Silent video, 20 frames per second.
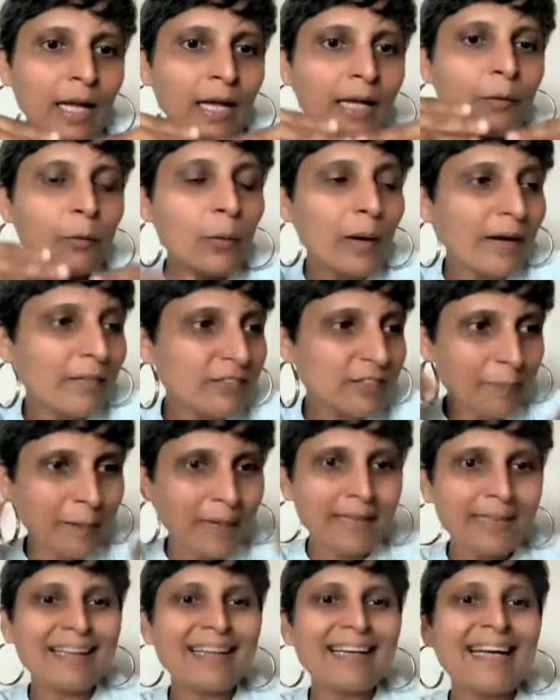who have
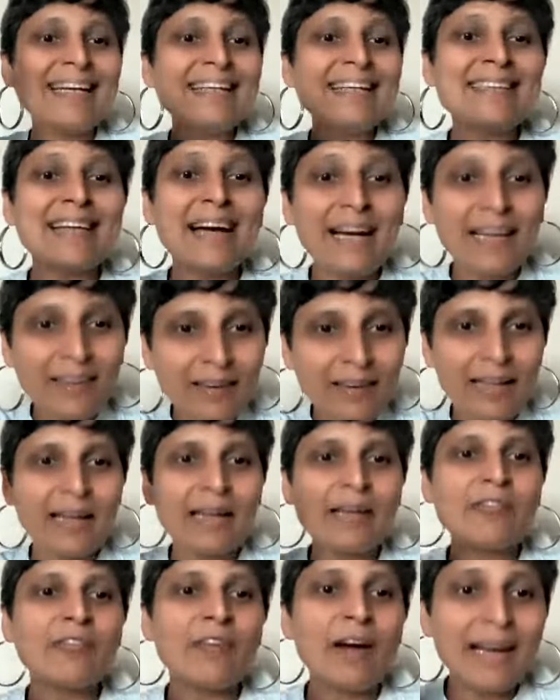spent their entire life